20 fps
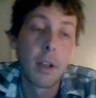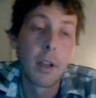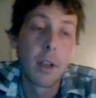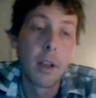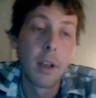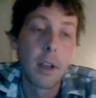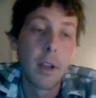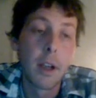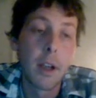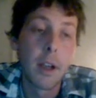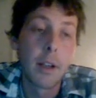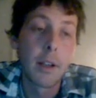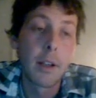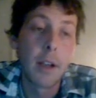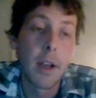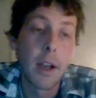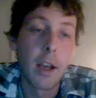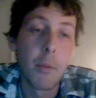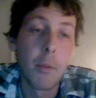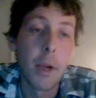and
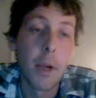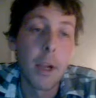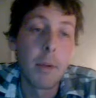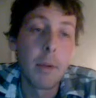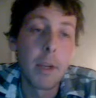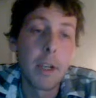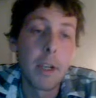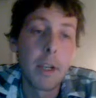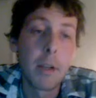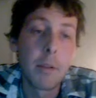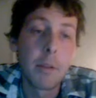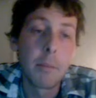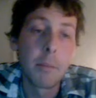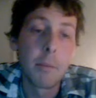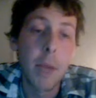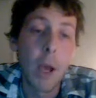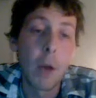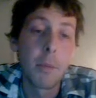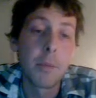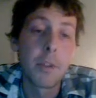maybe
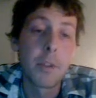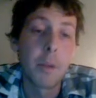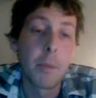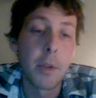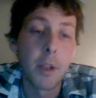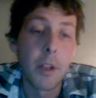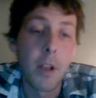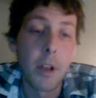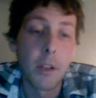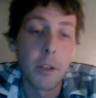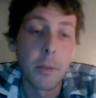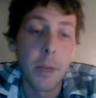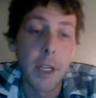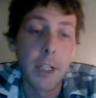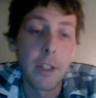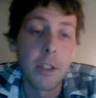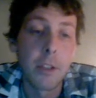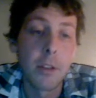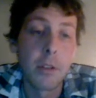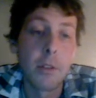help someone along the way
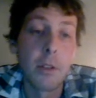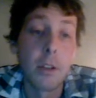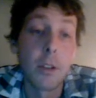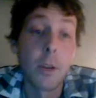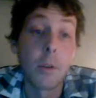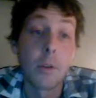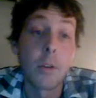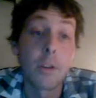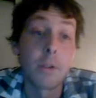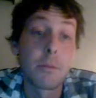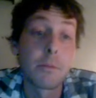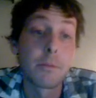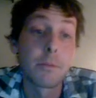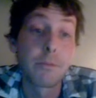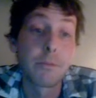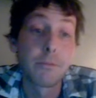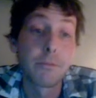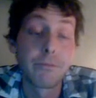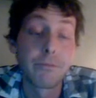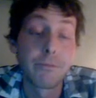too. Who knows?
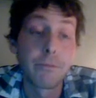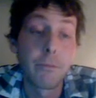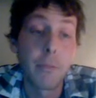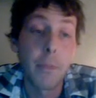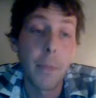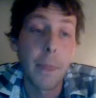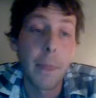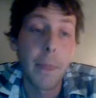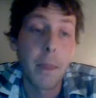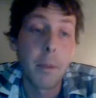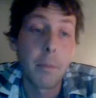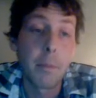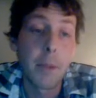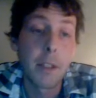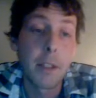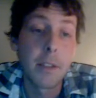But